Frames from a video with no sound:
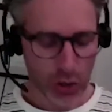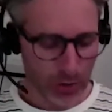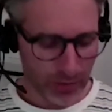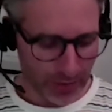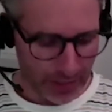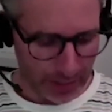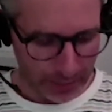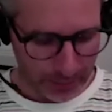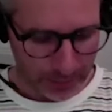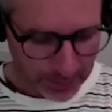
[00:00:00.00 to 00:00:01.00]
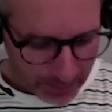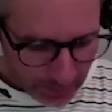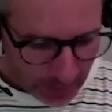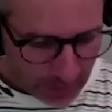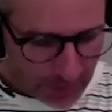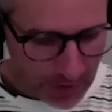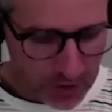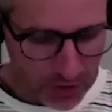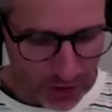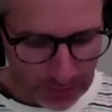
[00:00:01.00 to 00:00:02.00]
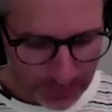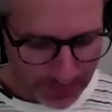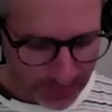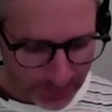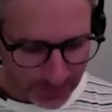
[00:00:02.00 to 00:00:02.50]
intuitive eating. So